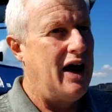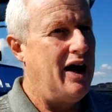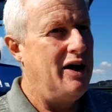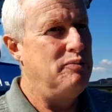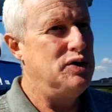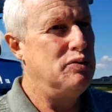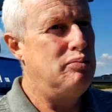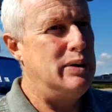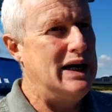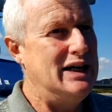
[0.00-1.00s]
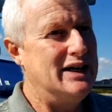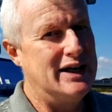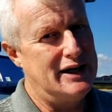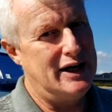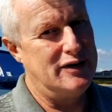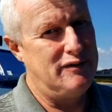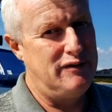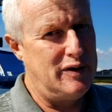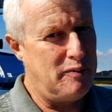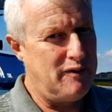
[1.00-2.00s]
Um, you barely get out of
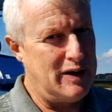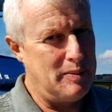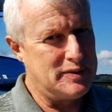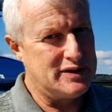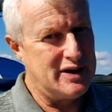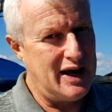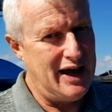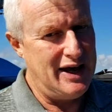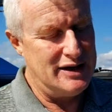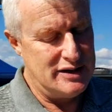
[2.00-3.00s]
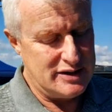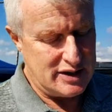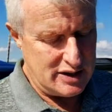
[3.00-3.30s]
flip-flops and